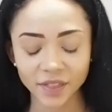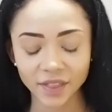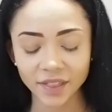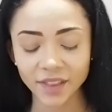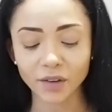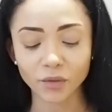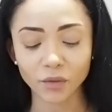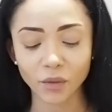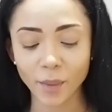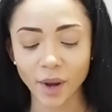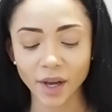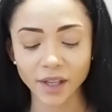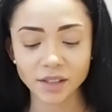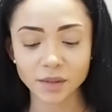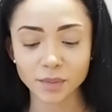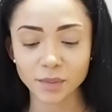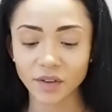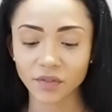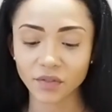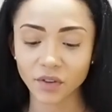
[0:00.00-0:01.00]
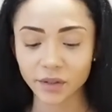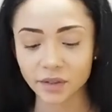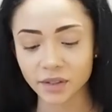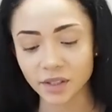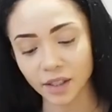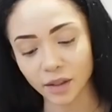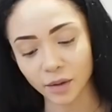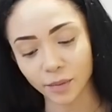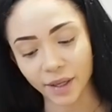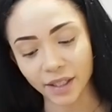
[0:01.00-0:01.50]
It reminds me of those a
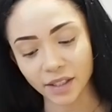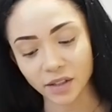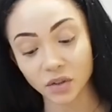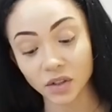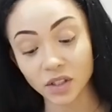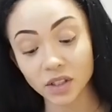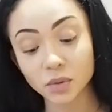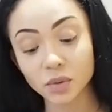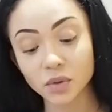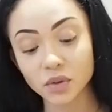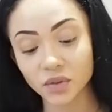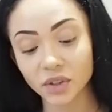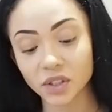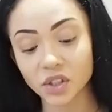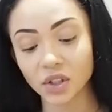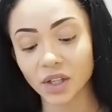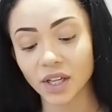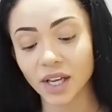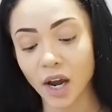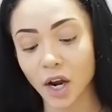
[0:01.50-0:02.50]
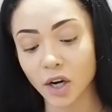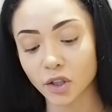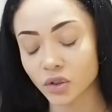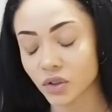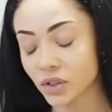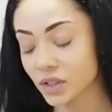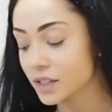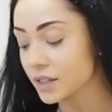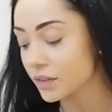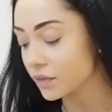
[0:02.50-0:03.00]
little bit. So this was originally
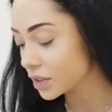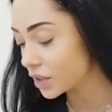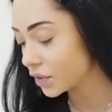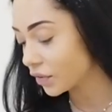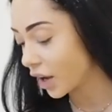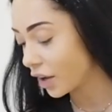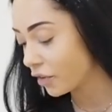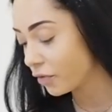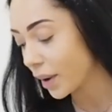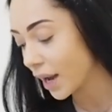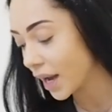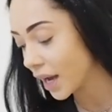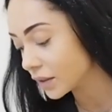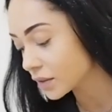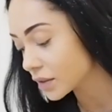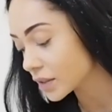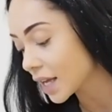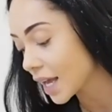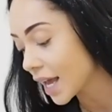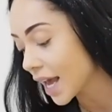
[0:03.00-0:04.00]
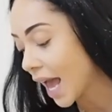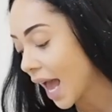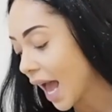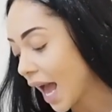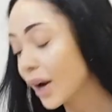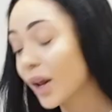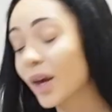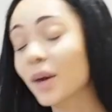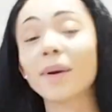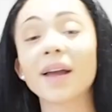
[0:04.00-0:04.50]
£175
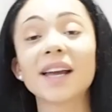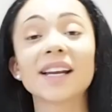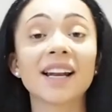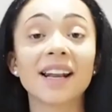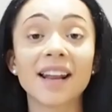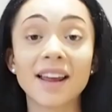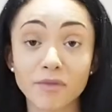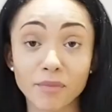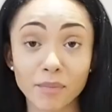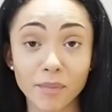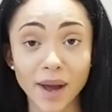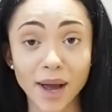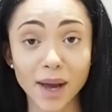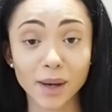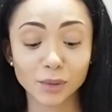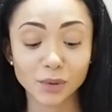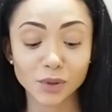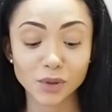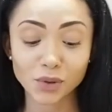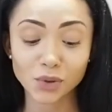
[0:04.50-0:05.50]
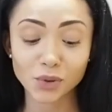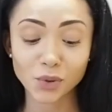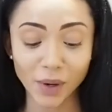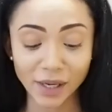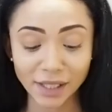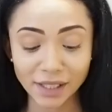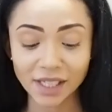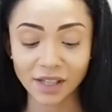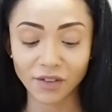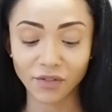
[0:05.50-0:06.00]
and I paid
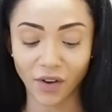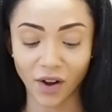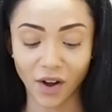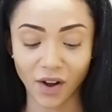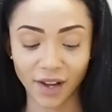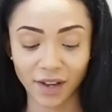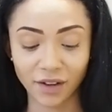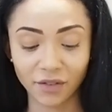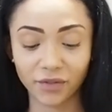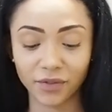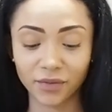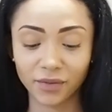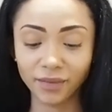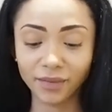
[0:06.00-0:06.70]
£11.25.